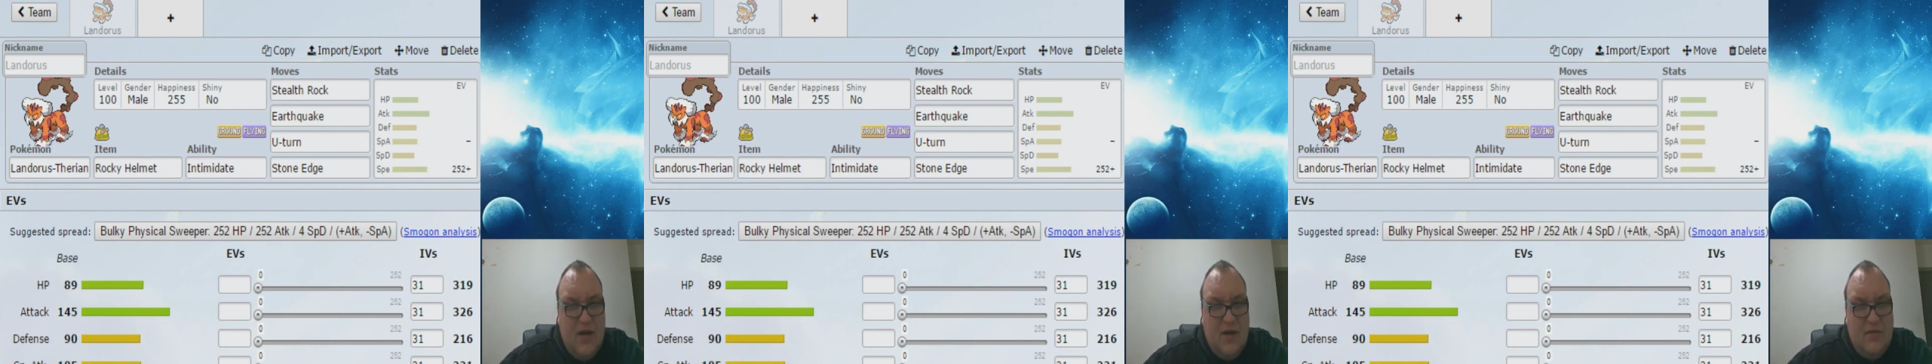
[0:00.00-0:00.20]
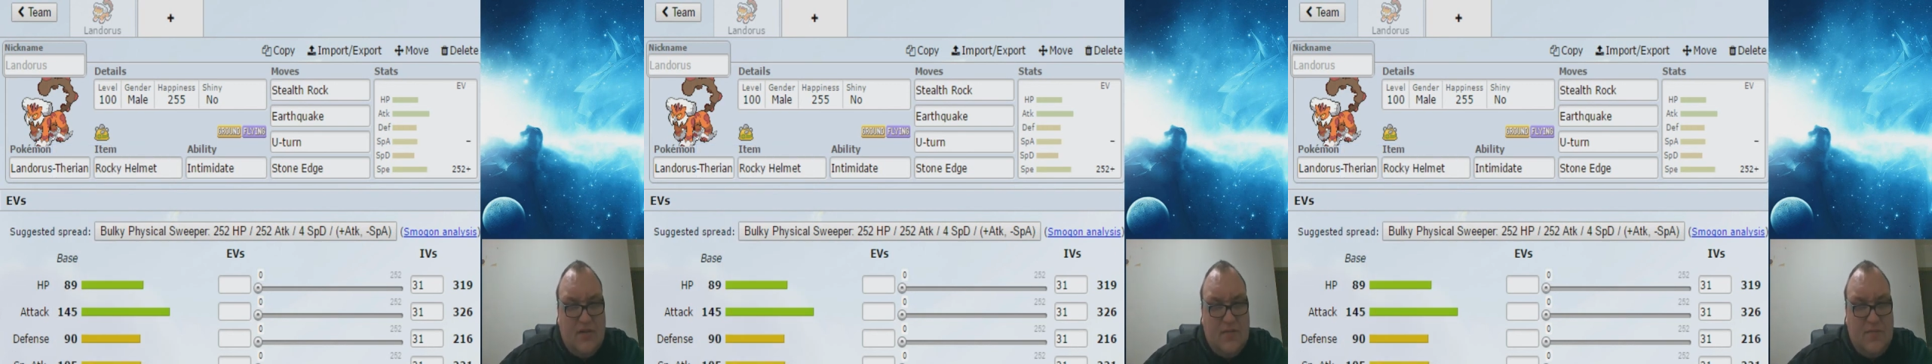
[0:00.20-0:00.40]

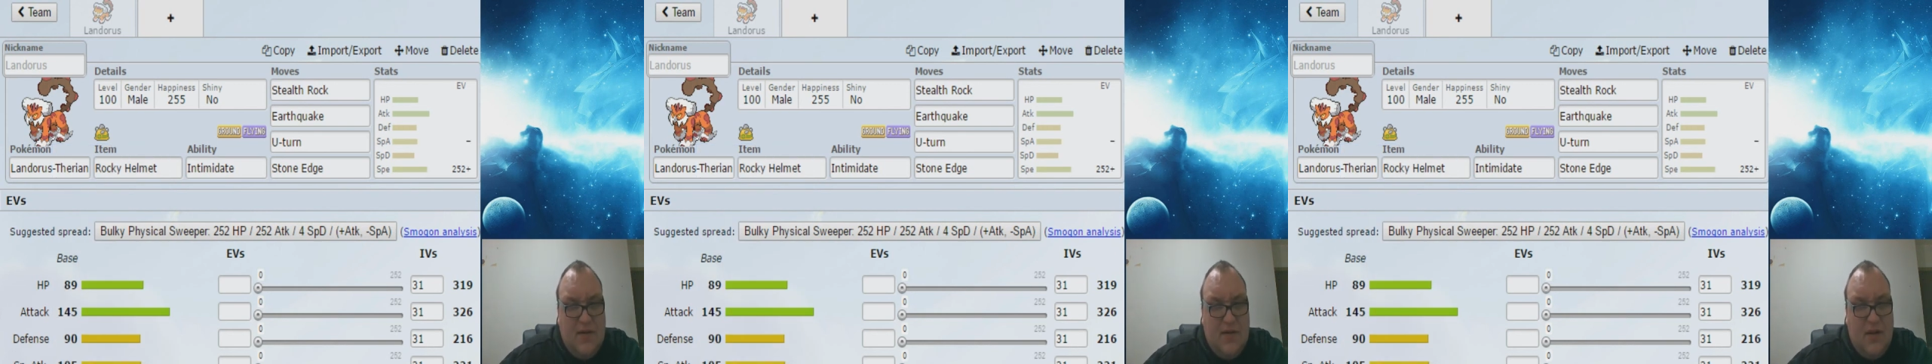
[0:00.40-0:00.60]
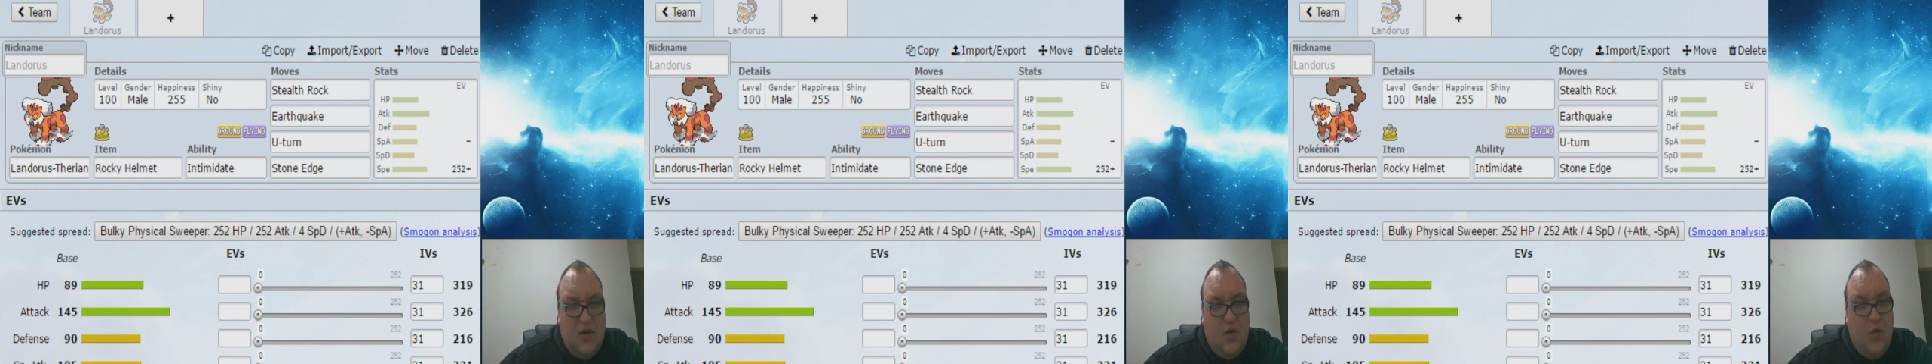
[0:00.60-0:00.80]

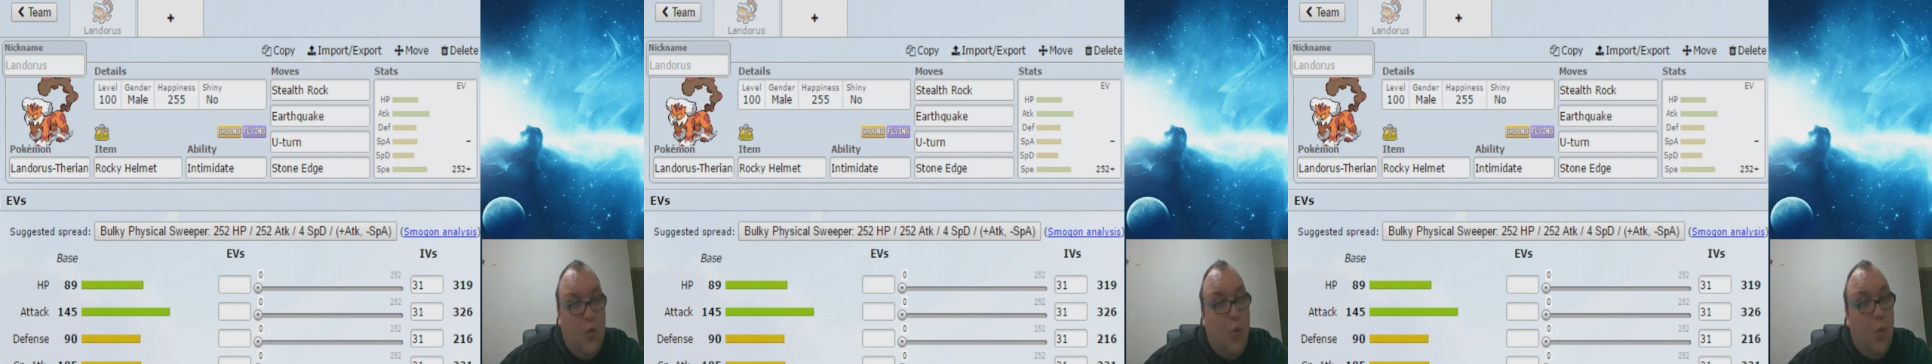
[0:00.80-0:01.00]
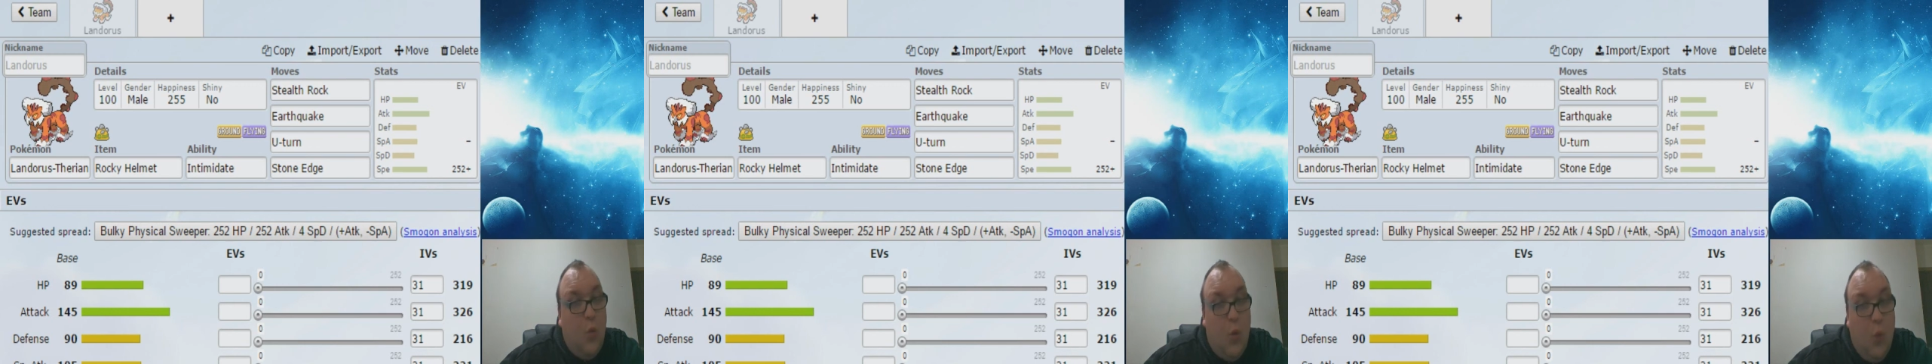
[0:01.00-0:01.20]
outspeeding
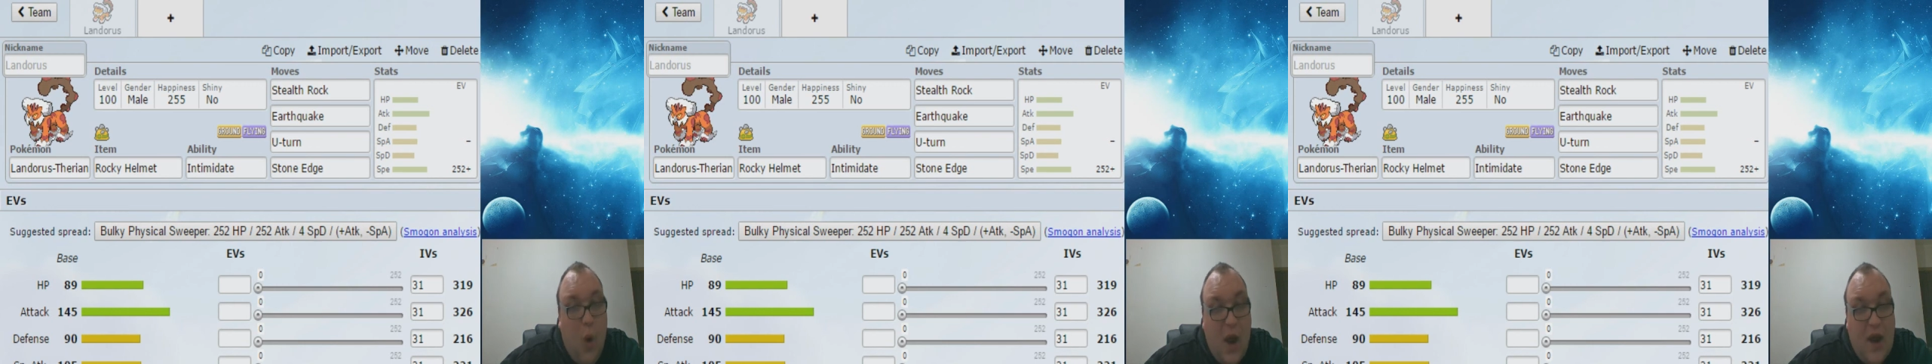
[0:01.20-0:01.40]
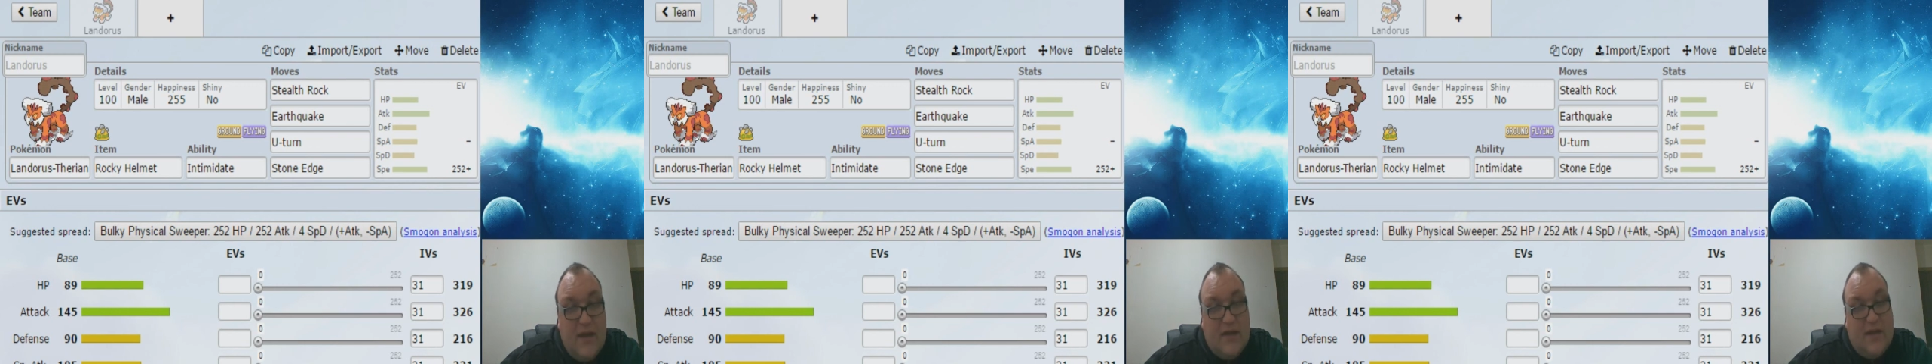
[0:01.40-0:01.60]

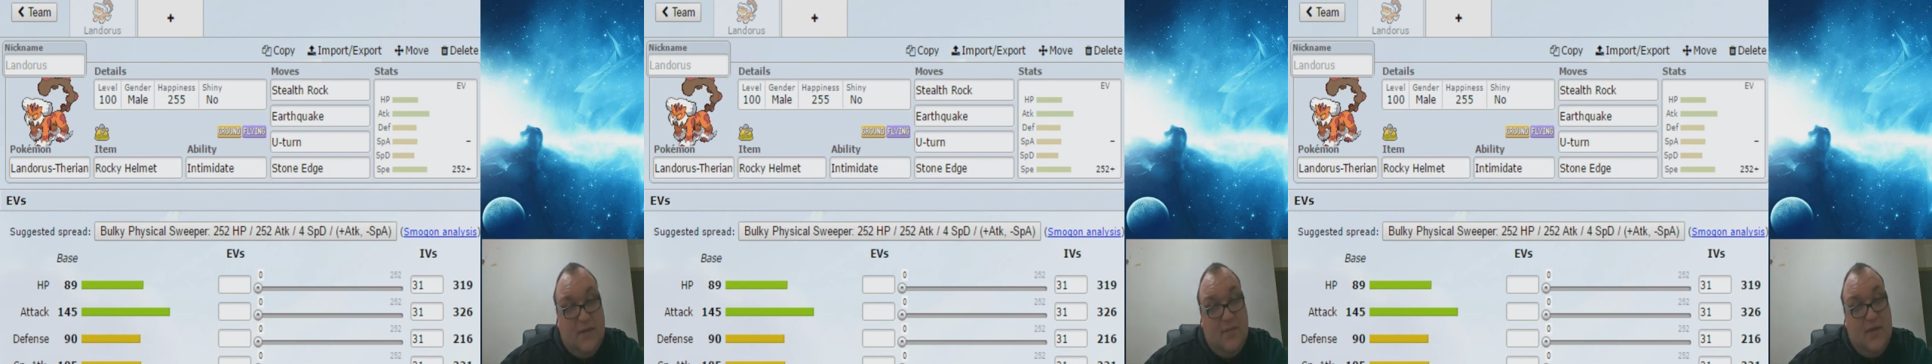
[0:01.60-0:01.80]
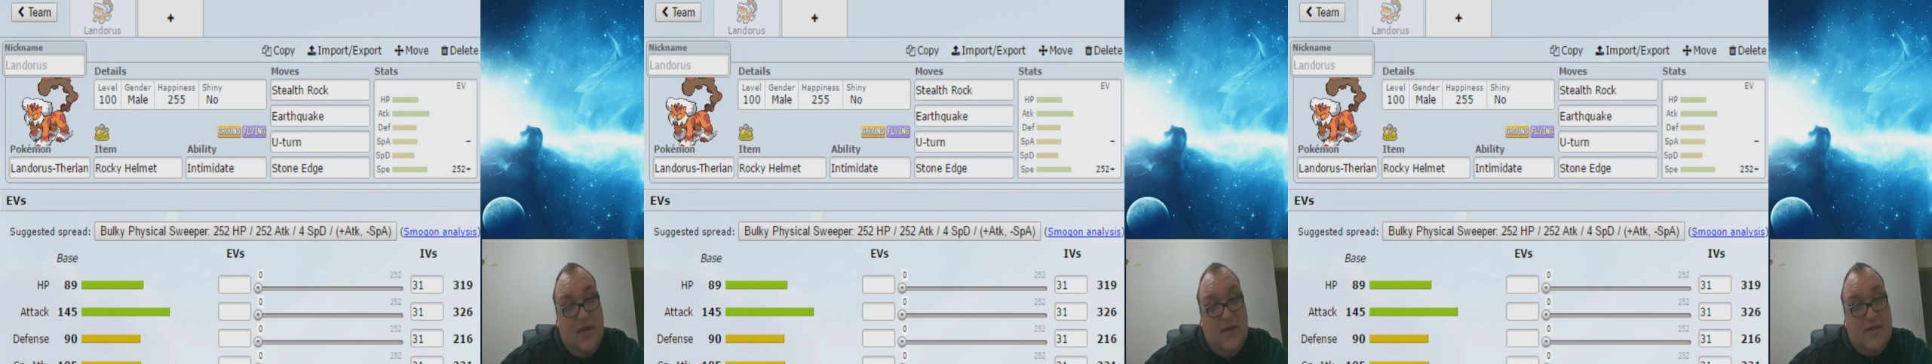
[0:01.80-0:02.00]
quite a
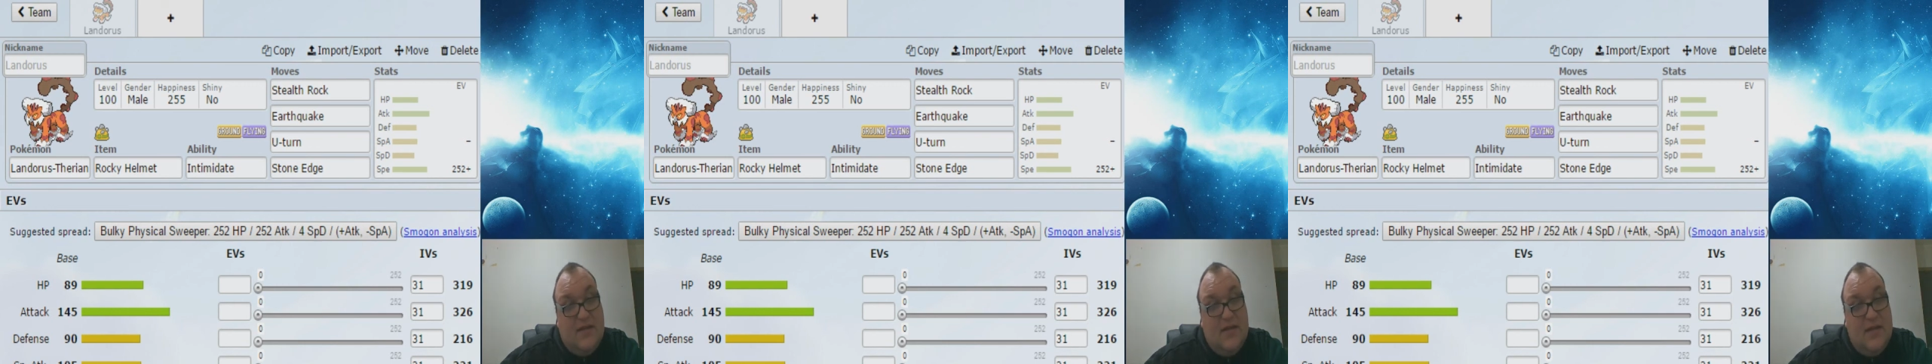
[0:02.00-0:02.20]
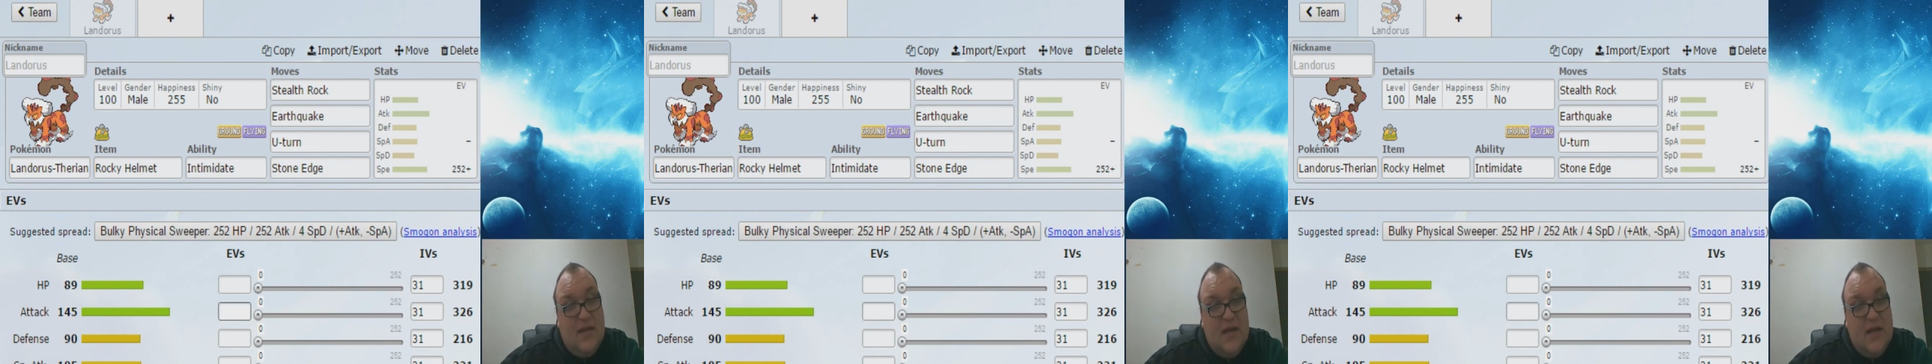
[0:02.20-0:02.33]
bit.